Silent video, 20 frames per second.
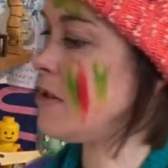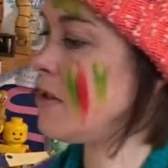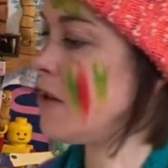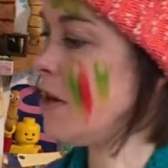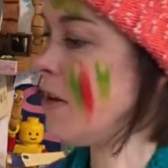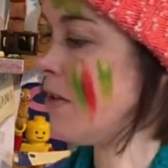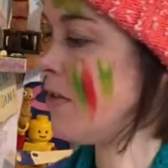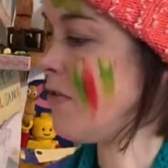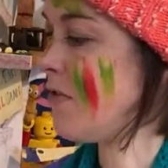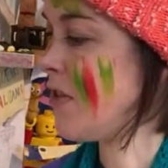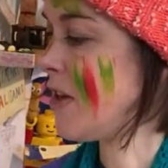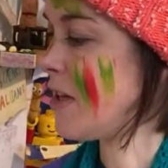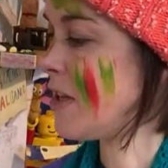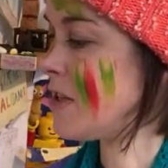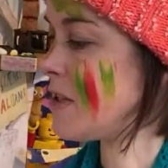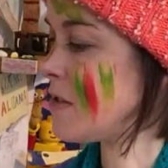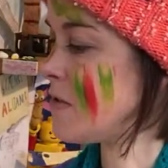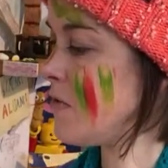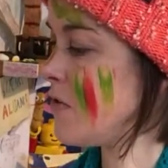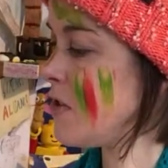
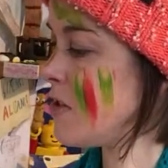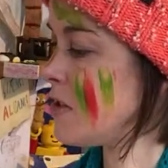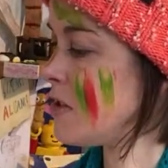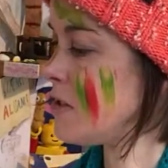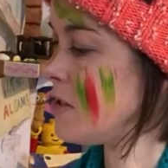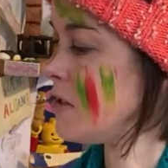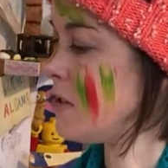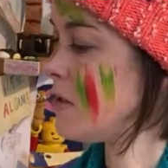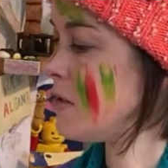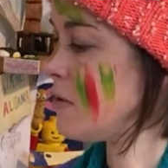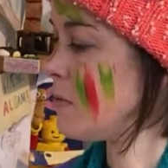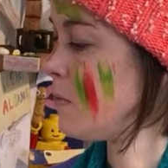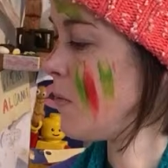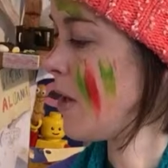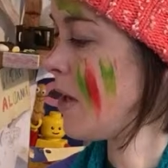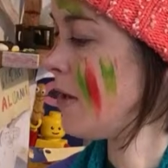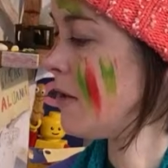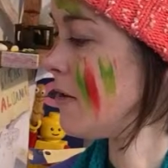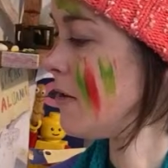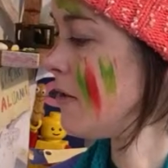Dolphins versus
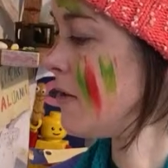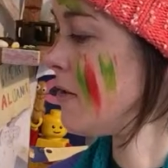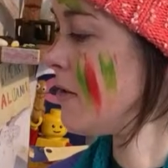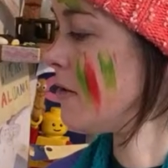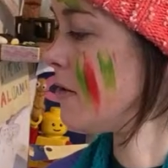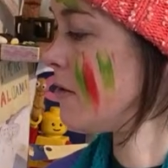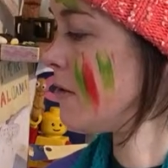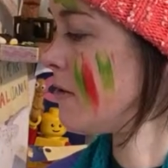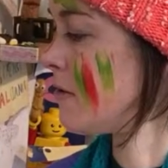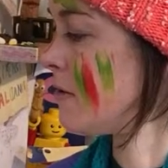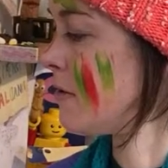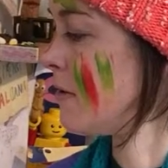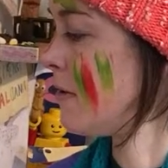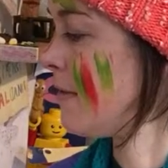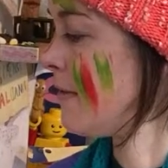whales.